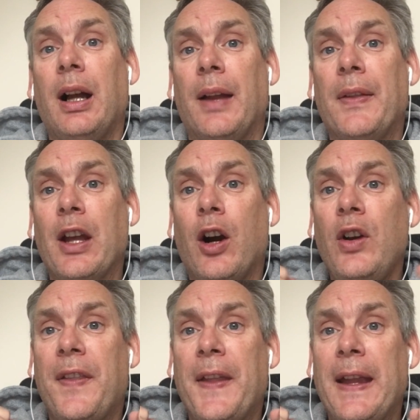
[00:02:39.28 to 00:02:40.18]
The
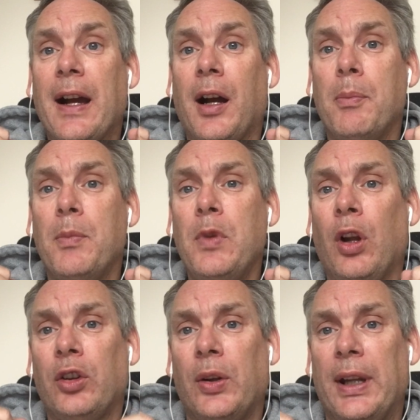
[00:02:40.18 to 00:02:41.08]
only thing I'm
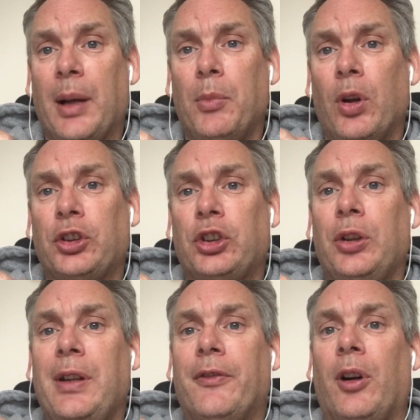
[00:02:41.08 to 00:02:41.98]
not doing, I'm not
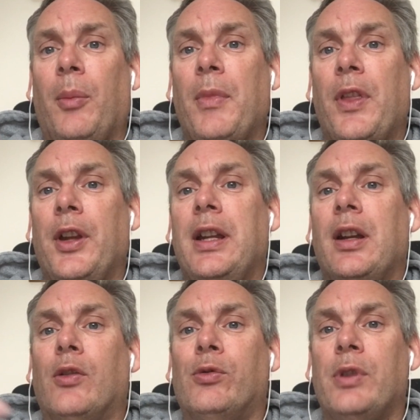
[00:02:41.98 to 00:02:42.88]
shooting from the
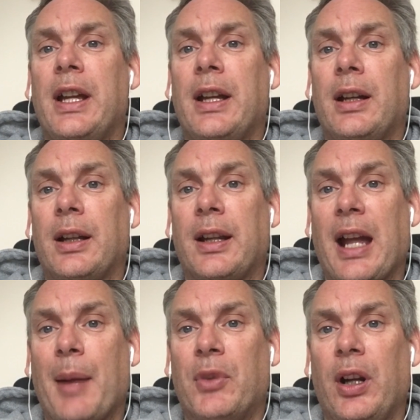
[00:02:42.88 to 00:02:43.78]
rear
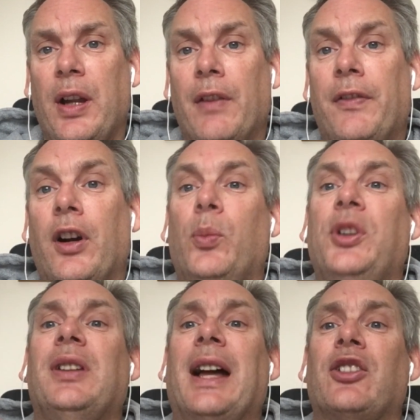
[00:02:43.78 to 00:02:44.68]
camera in the phone,
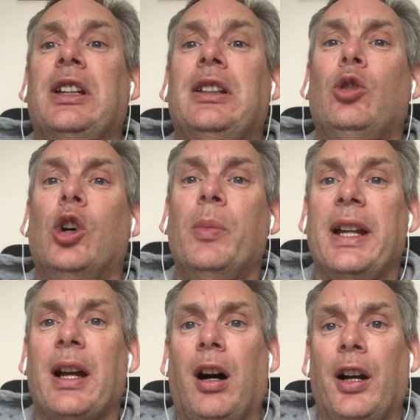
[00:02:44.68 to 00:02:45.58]
which is actually normally
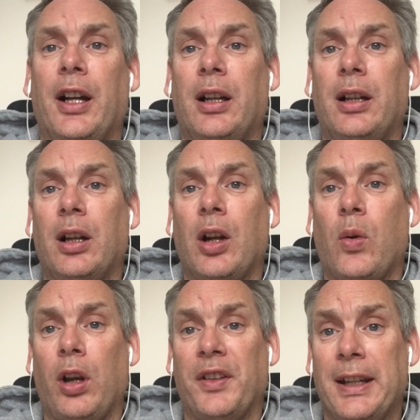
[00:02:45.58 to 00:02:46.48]
higher
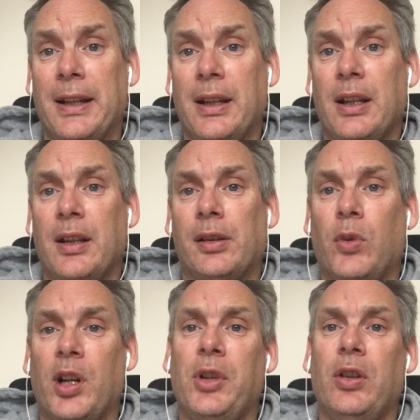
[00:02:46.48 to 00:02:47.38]
quality. So
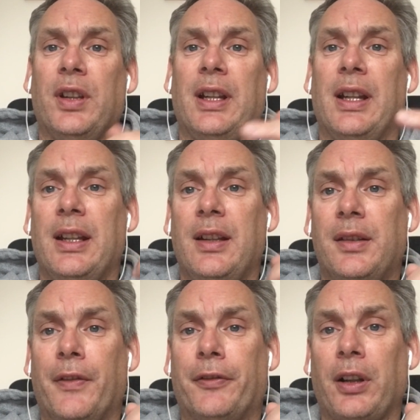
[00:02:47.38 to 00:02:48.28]
what I'm using is
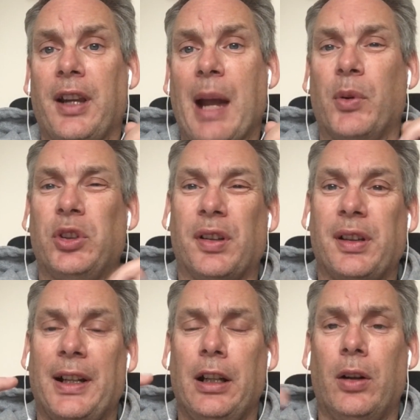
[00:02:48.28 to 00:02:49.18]
the front camera, which is
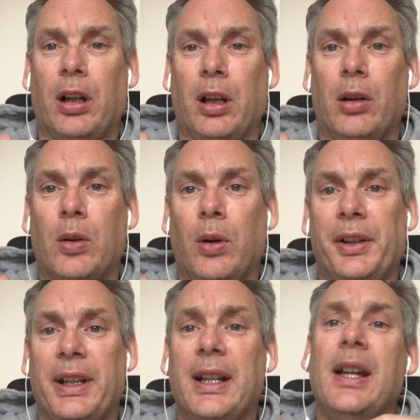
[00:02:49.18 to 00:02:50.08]
slightly lower
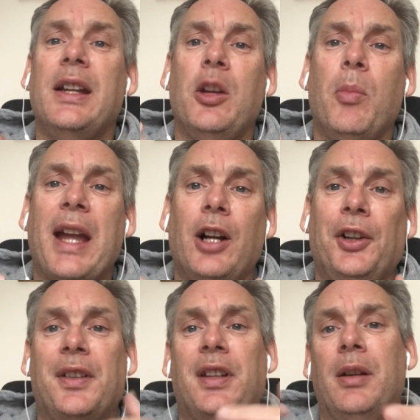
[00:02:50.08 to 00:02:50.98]
quality. You may
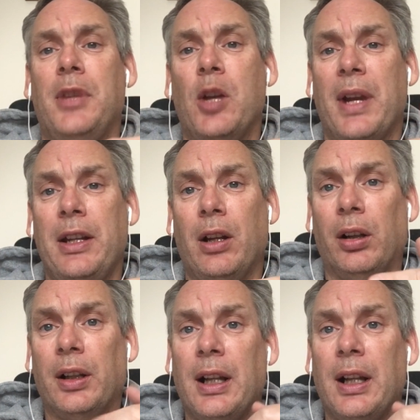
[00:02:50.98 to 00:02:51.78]
notice it, you may not.